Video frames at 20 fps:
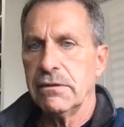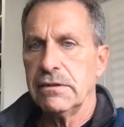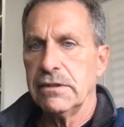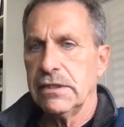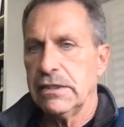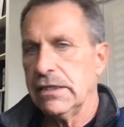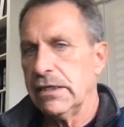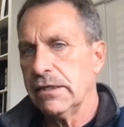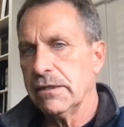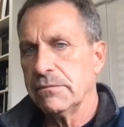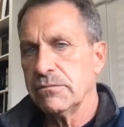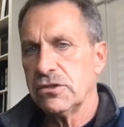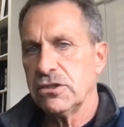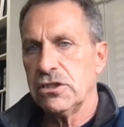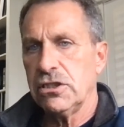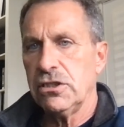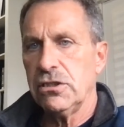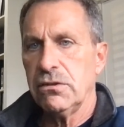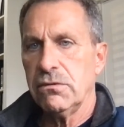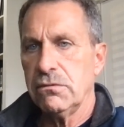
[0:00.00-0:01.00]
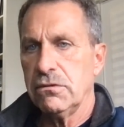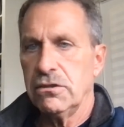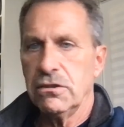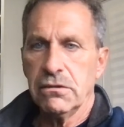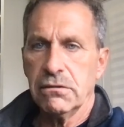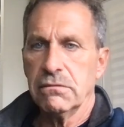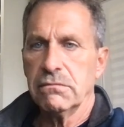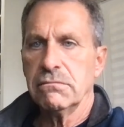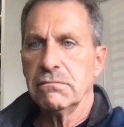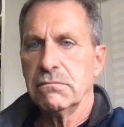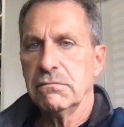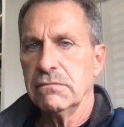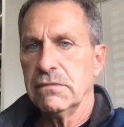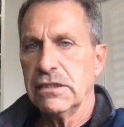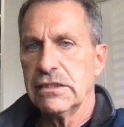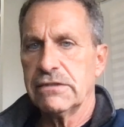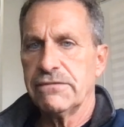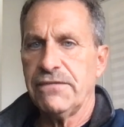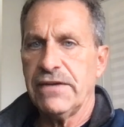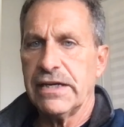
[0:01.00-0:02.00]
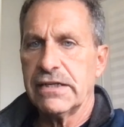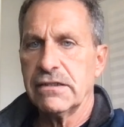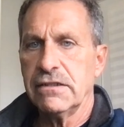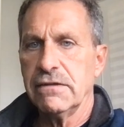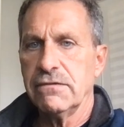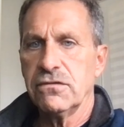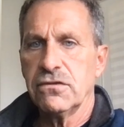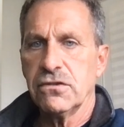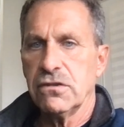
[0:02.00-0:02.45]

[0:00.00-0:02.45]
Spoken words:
and then they come see you and you're effective,